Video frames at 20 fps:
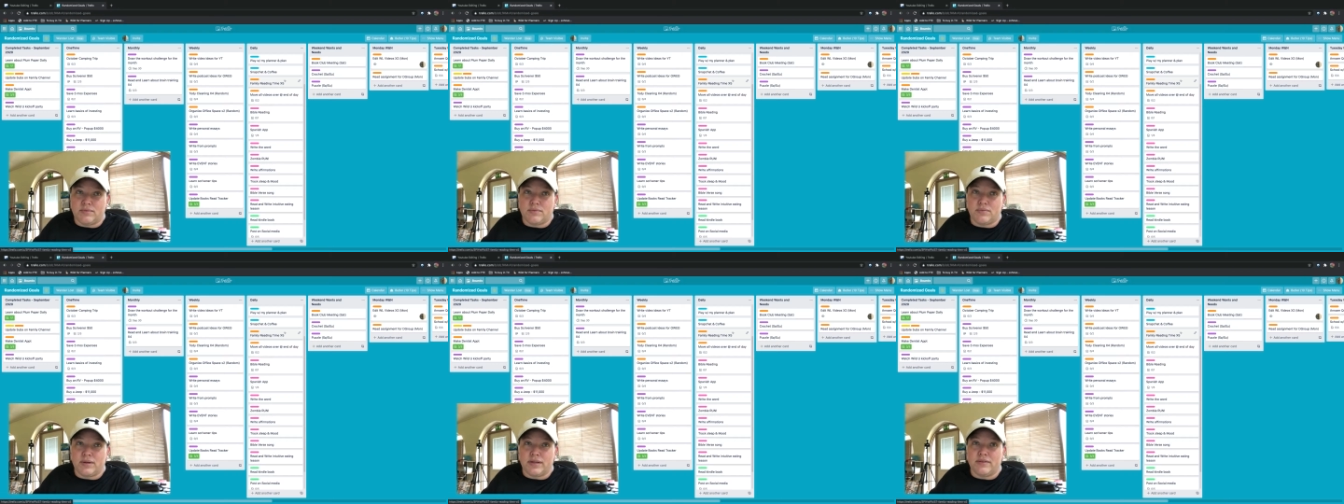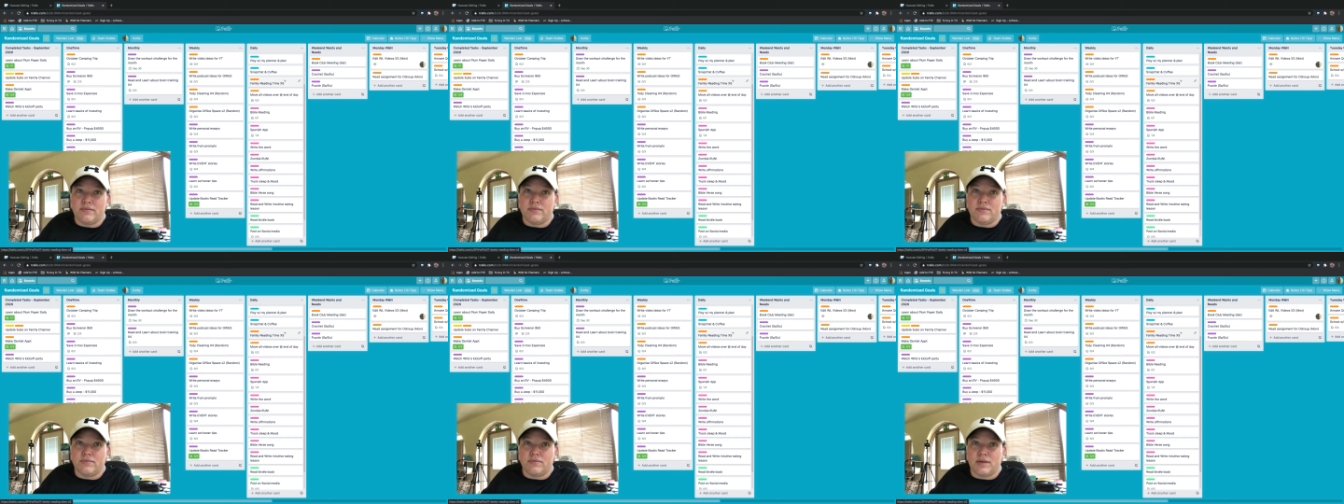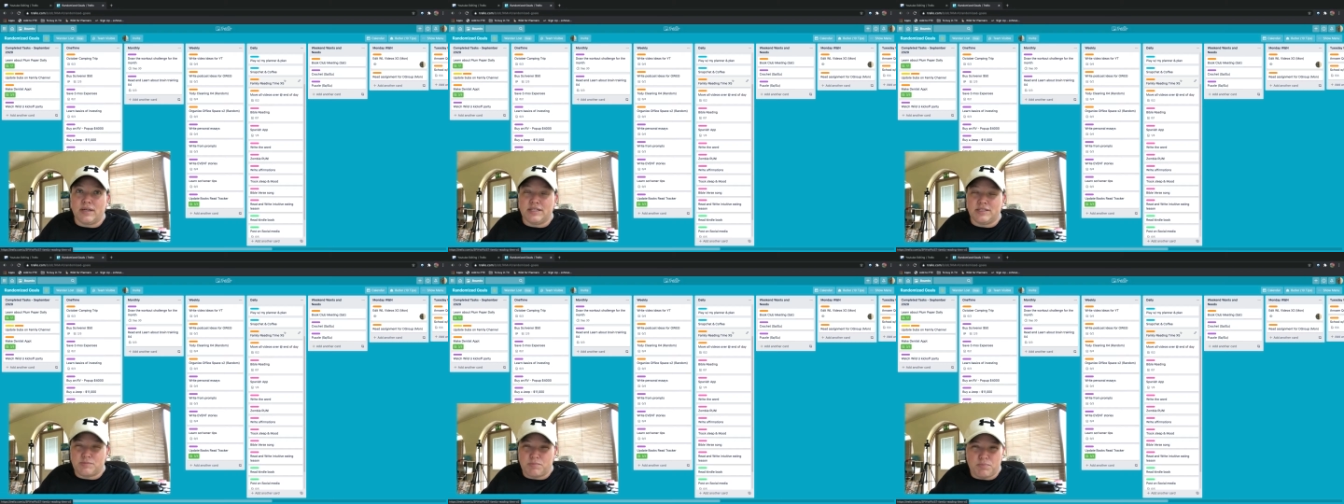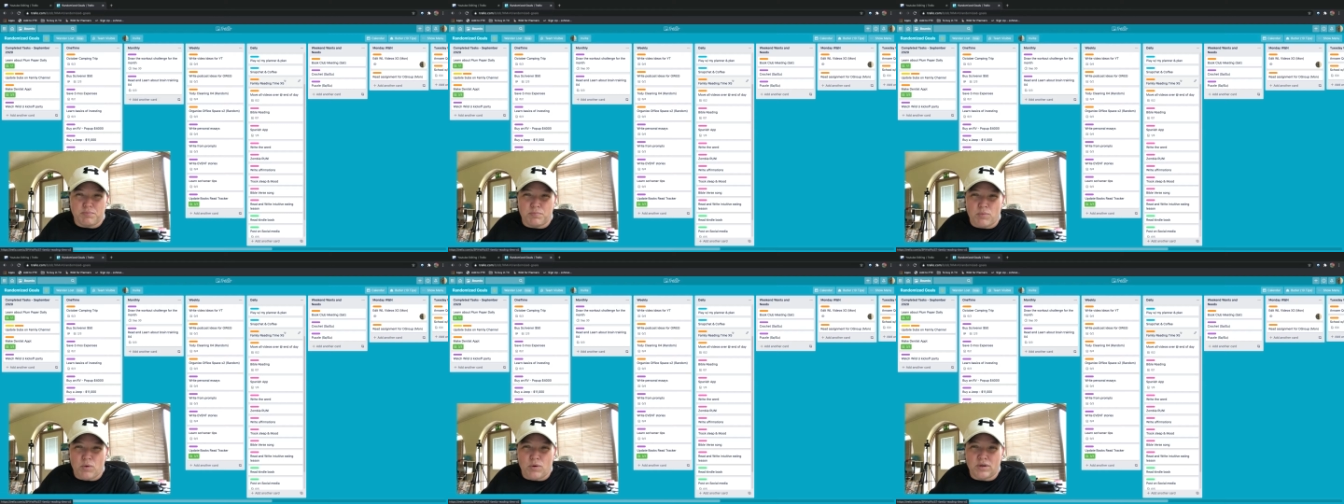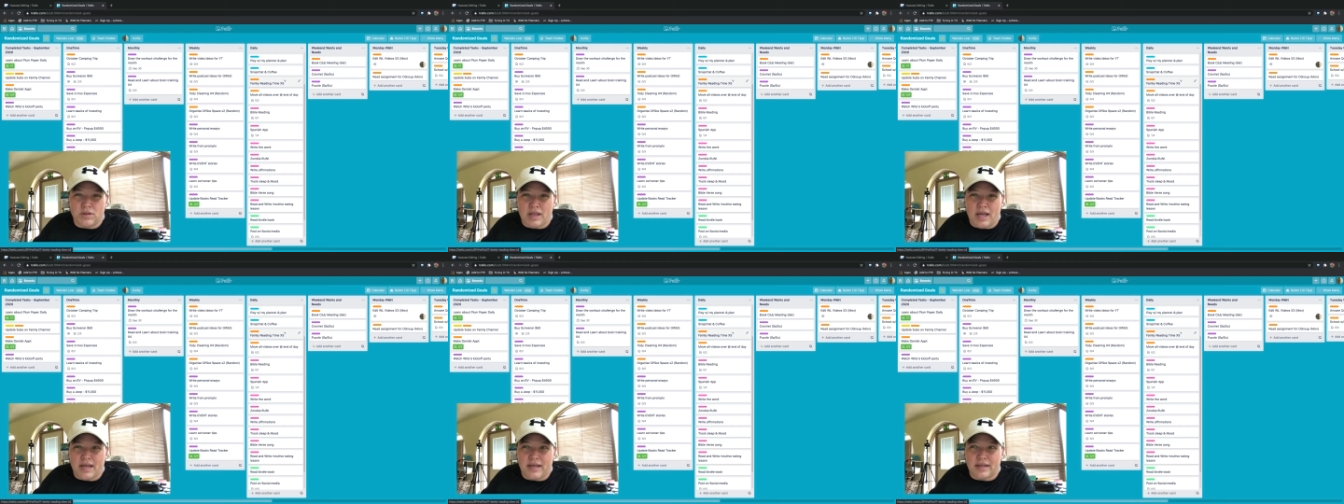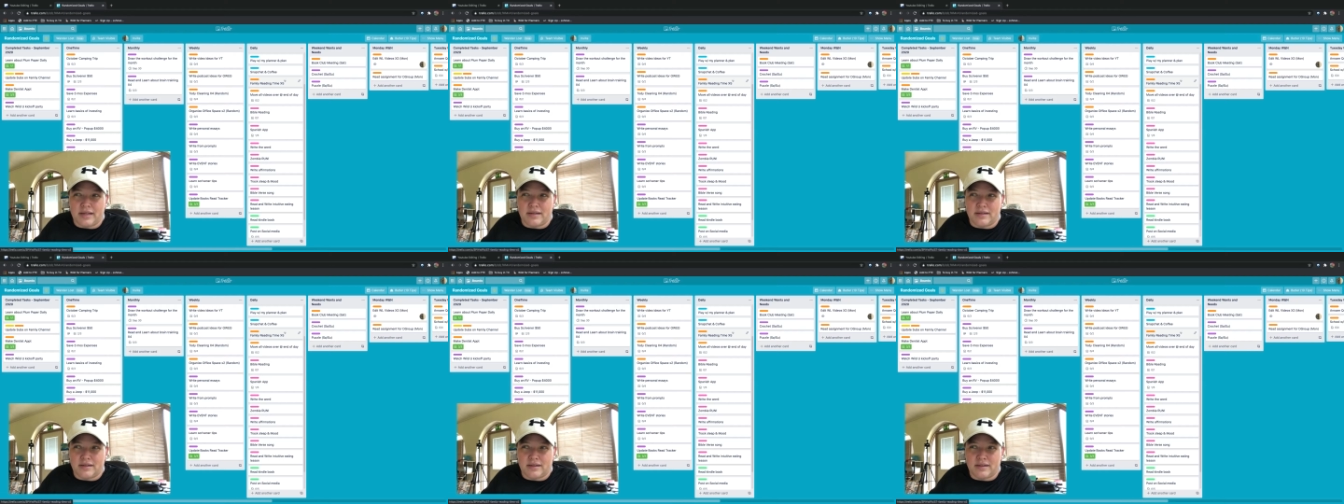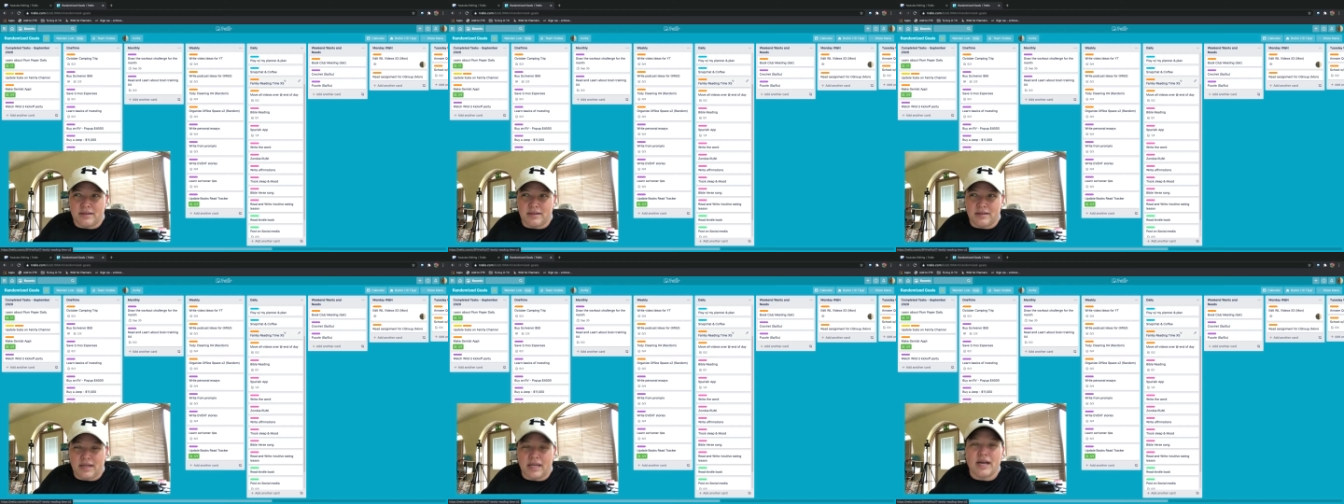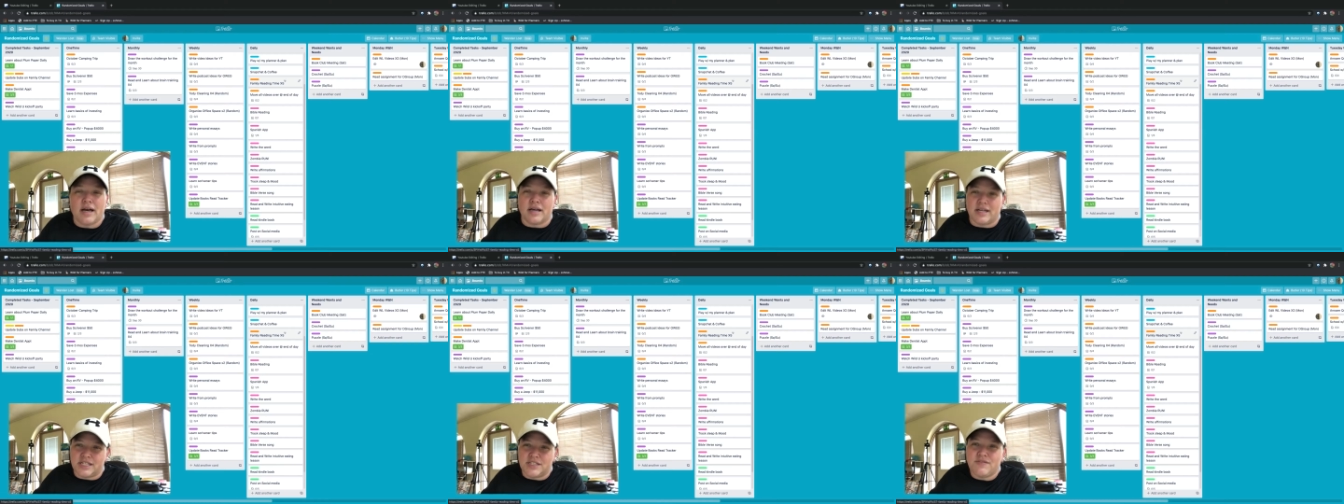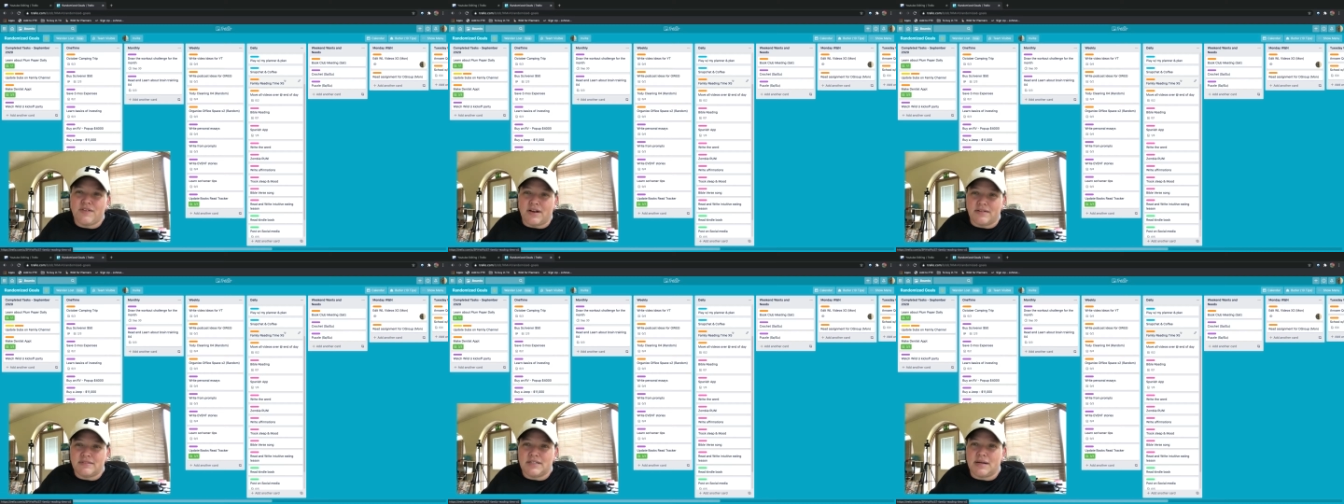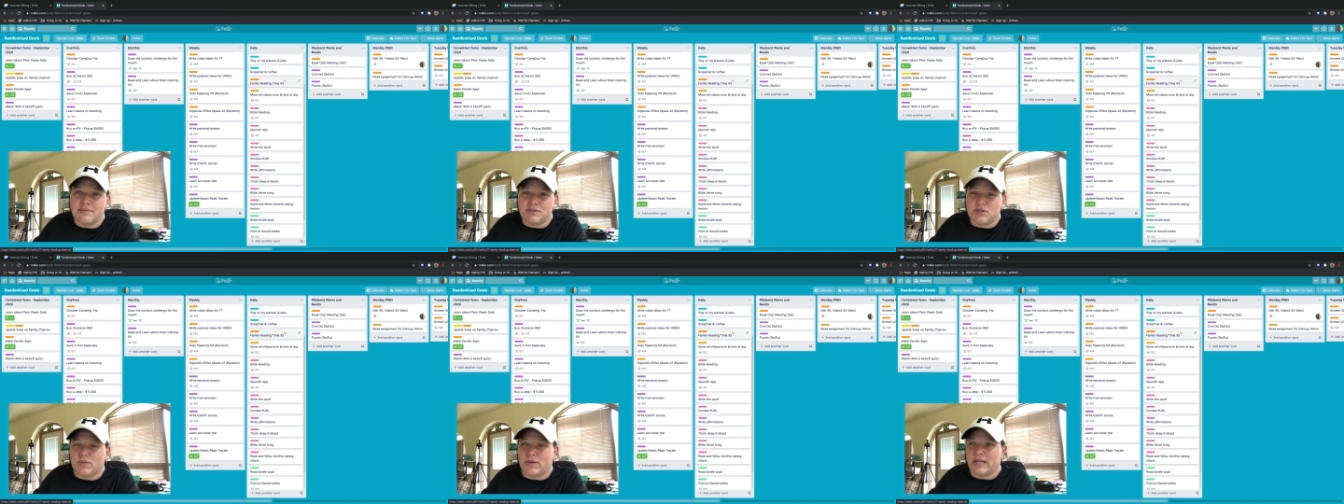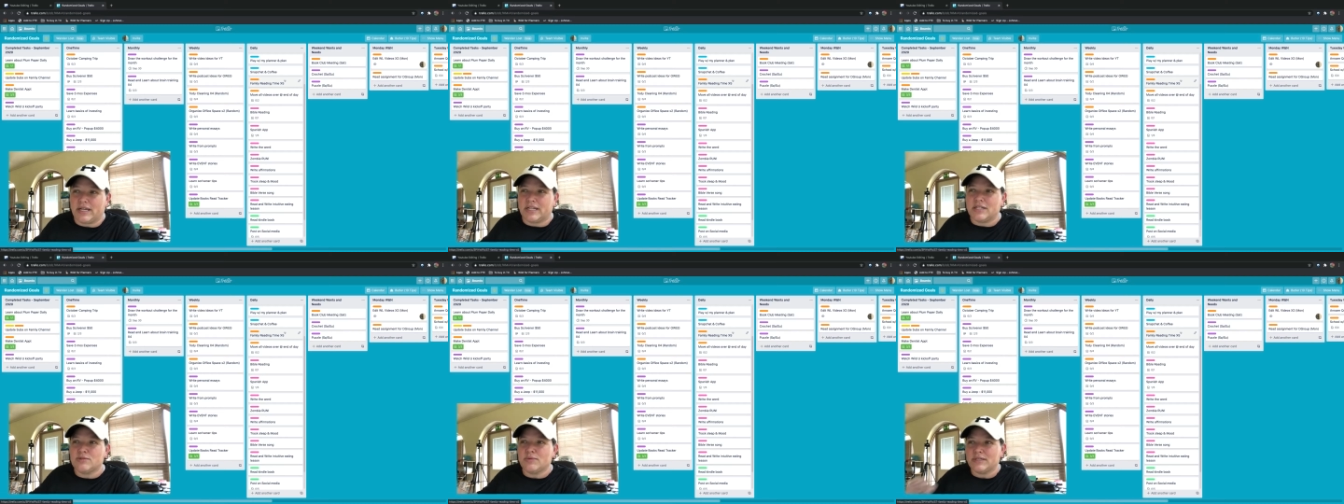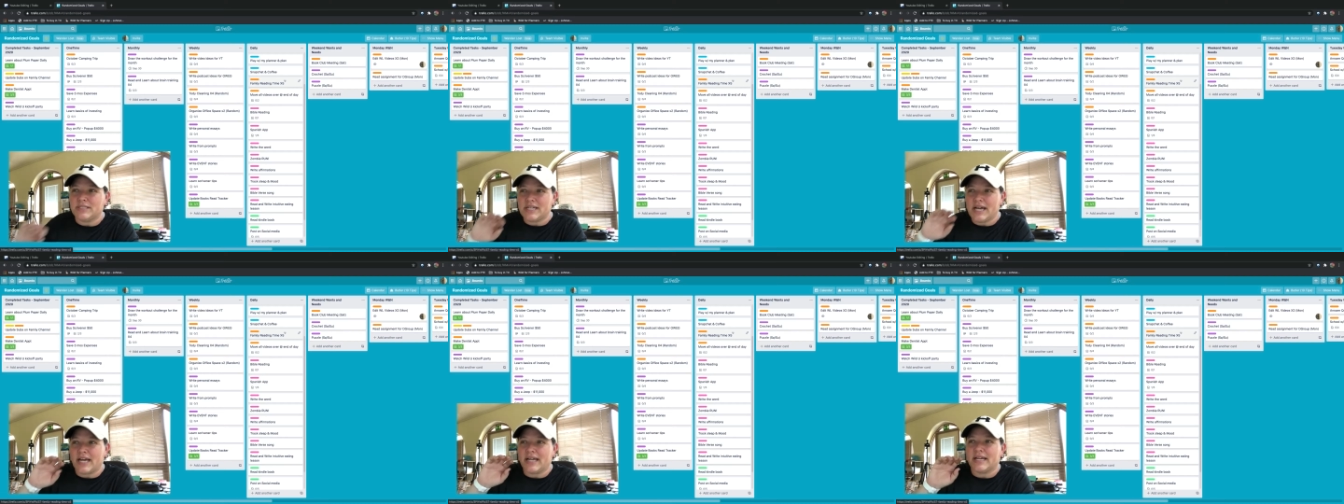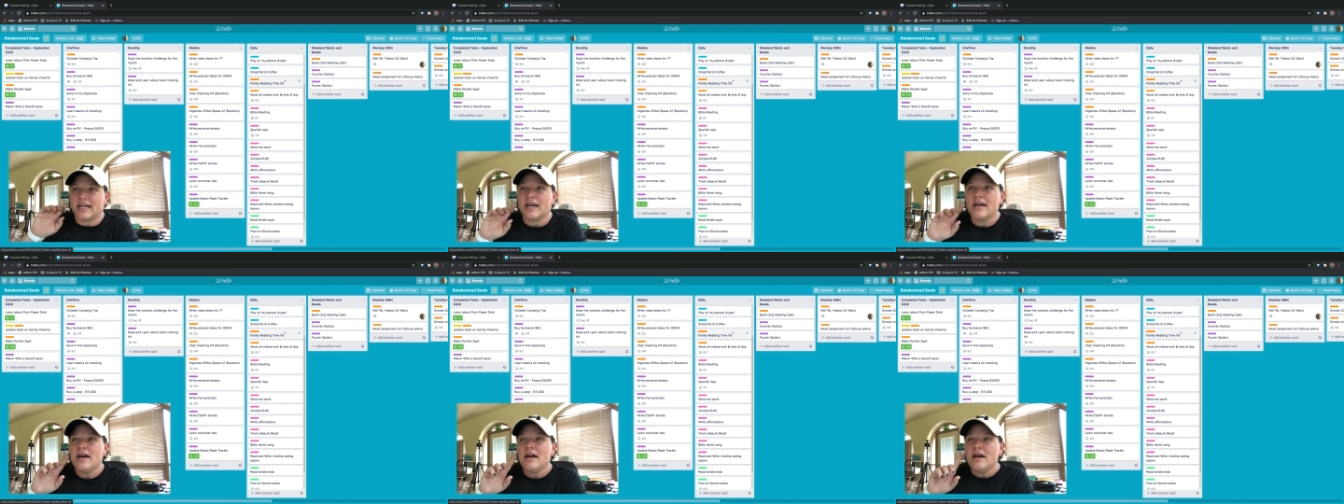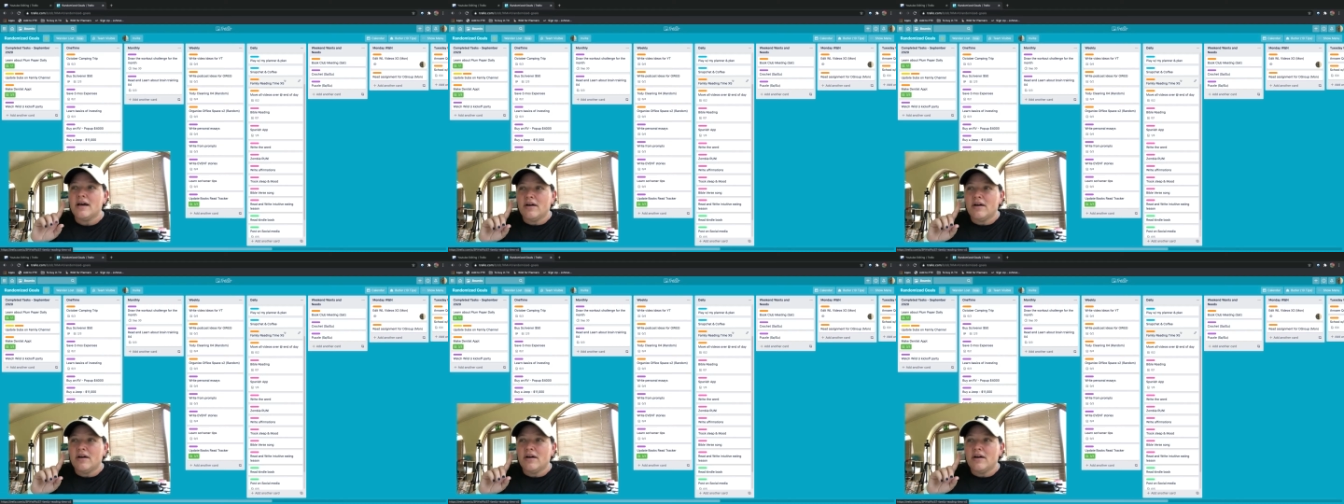We've it's more like yeah, it's five times a week because we take